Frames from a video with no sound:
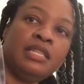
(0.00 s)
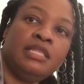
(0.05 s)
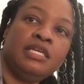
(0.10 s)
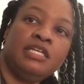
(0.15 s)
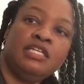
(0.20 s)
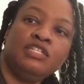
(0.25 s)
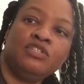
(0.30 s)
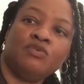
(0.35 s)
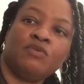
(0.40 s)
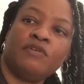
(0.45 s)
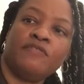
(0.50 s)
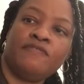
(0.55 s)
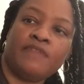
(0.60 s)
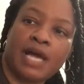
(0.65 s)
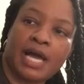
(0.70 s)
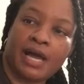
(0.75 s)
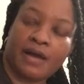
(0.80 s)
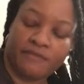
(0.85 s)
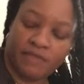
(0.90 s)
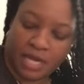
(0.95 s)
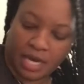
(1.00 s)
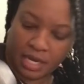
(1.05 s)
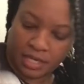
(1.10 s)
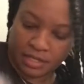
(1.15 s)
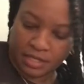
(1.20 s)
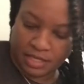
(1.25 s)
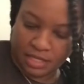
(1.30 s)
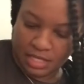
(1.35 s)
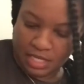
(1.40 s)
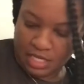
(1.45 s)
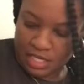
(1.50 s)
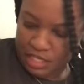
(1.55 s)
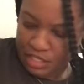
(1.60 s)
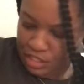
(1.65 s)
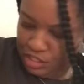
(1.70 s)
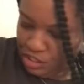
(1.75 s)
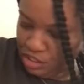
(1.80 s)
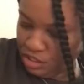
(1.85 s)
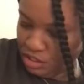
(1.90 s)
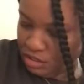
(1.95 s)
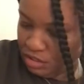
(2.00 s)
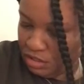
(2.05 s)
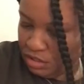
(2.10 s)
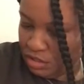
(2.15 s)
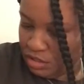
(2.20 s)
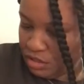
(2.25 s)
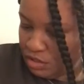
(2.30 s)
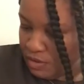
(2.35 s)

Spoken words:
these were $5 each. So